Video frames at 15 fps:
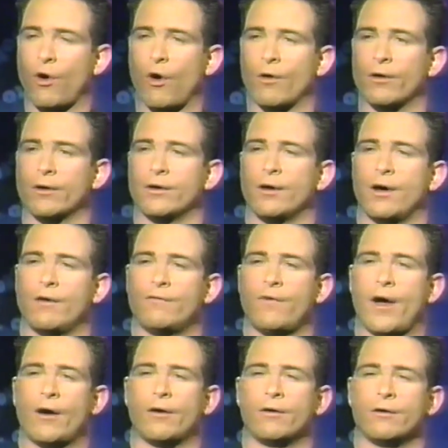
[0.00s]
heart, a
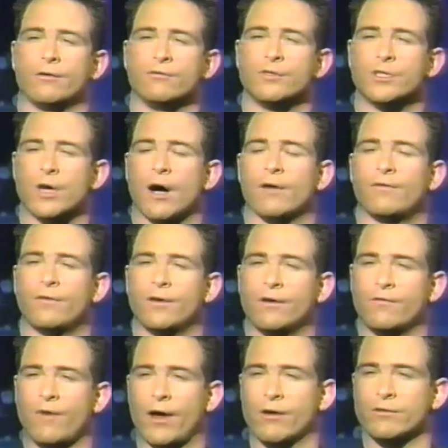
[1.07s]
fighter who's tough,
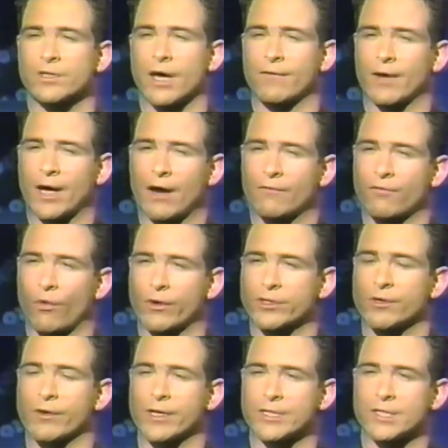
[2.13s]
a fighter who's got that kind of
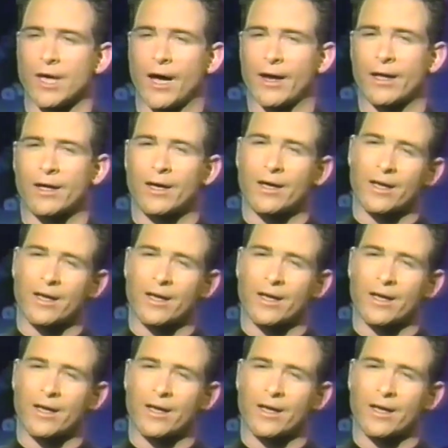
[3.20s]
fortitude inside.